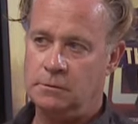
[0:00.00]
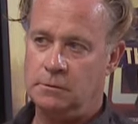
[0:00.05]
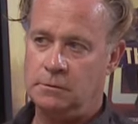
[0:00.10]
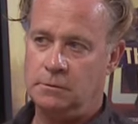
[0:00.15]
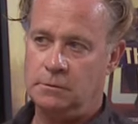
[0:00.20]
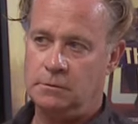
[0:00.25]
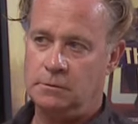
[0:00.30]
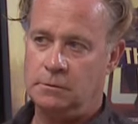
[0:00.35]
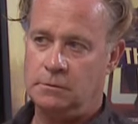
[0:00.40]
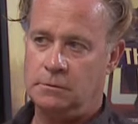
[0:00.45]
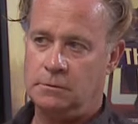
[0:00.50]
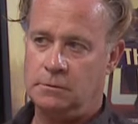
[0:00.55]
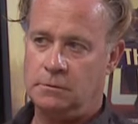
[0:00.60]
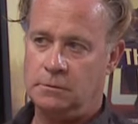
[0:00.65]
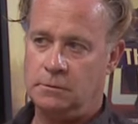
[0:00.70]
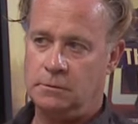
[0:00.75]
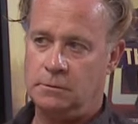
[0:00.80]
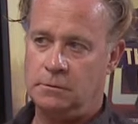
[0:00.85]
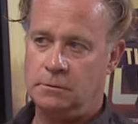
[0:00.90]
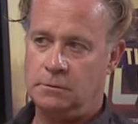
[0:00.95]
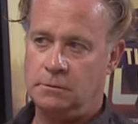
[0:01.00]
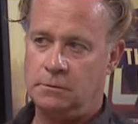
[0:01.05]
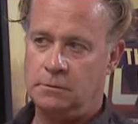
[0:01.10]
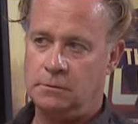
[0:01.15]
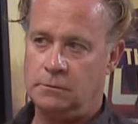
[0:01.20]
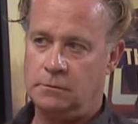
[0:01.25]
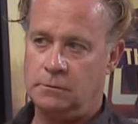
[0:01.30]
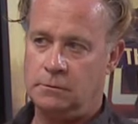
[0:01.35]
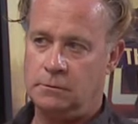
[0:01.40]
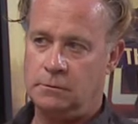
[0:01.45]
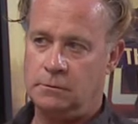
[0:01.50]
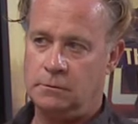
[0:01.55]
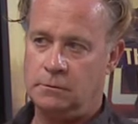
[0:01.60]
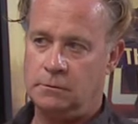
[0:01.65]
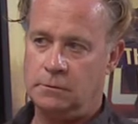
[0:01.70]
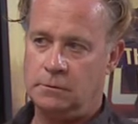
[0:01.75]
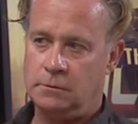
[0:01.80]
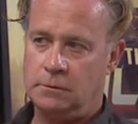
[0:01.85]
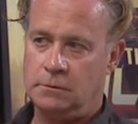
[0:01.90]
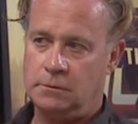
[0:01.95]

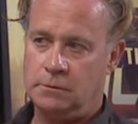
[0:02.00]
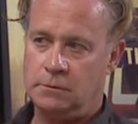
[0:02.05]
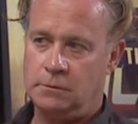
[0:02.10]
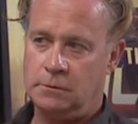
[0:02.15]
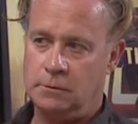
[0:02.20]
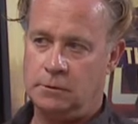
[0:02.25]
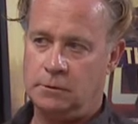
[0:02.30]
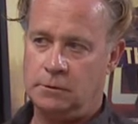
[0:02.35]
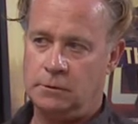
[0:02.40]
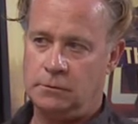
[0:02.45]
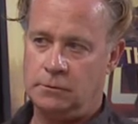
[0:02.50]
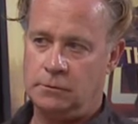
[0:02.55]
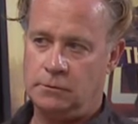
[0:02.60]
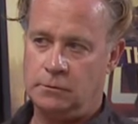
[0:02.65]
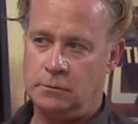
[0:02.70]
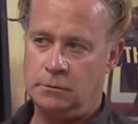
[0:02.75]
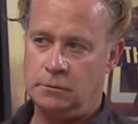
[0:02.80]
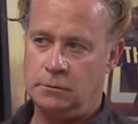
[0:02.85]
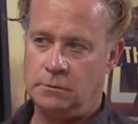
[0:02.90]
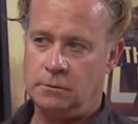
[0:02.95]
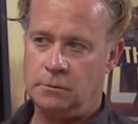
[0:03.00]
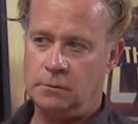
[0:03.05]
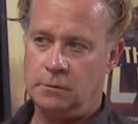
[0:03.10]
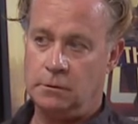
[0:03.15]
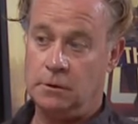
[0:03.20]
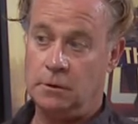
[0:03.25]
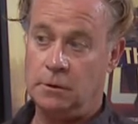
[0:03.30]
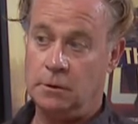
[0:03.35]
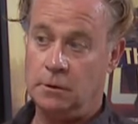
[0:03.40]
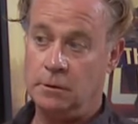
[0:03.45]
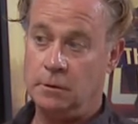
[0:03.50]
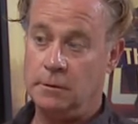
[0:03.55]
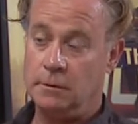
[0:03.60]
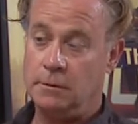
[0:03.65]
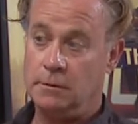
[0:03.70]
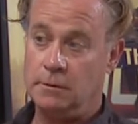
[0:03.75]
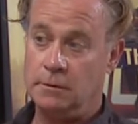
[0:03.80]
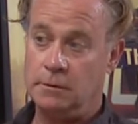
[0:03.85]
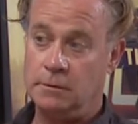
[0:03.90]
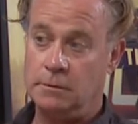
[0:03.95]

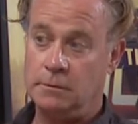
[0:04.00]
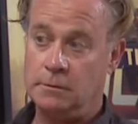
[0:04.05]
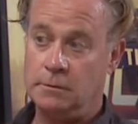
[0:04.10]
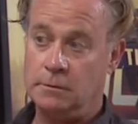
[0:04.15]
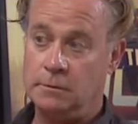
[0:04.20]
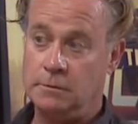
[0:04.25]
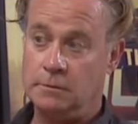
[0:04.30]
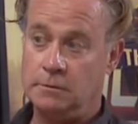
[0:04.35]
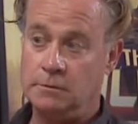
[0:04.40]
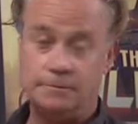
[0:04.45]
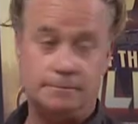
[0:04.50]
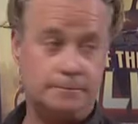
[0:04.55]
This person isn't speaking.